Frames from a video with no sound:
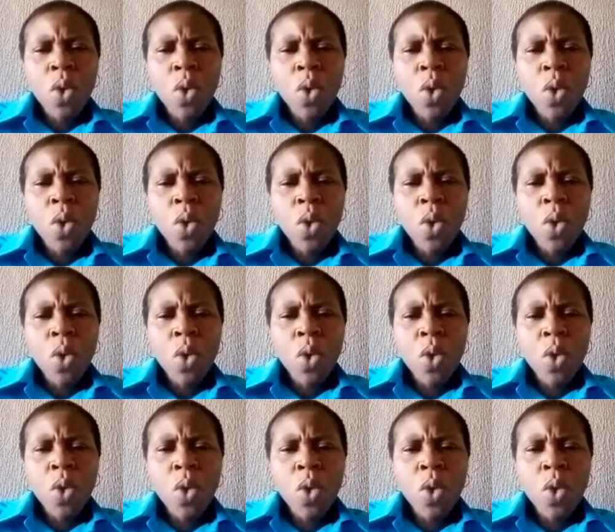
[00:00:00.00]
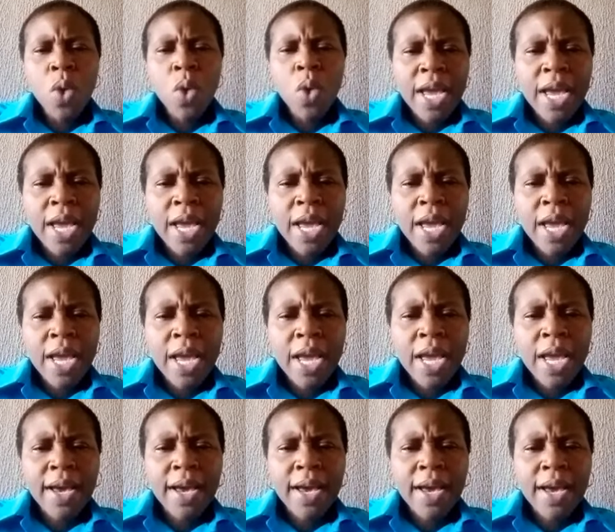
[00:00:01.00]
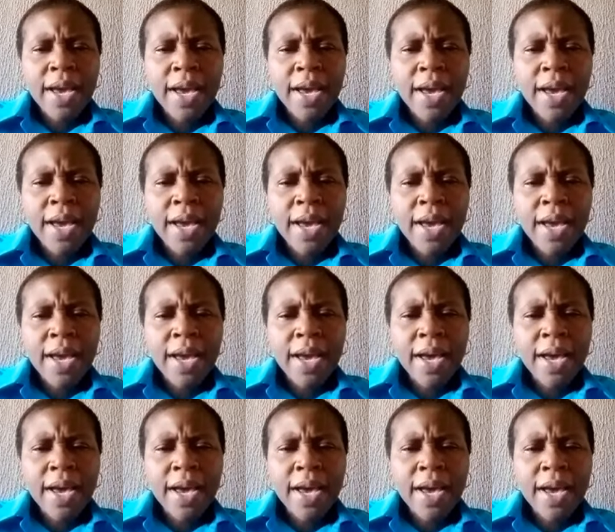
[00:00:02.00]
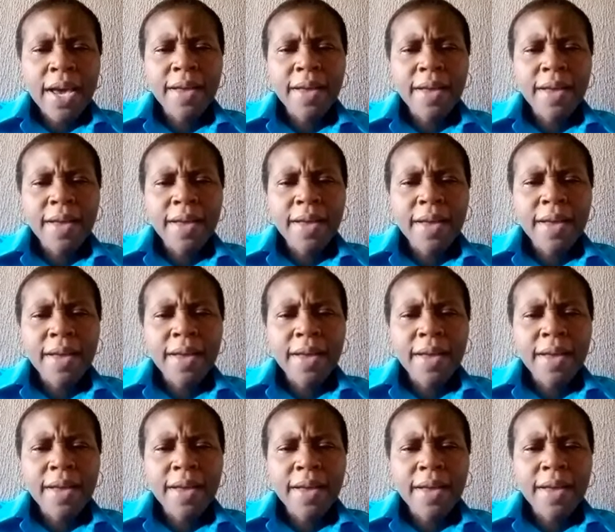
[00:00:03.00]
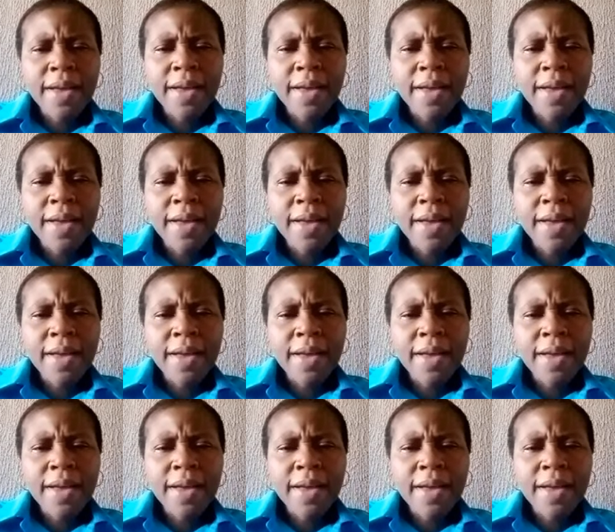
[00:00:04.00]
Nothing is said.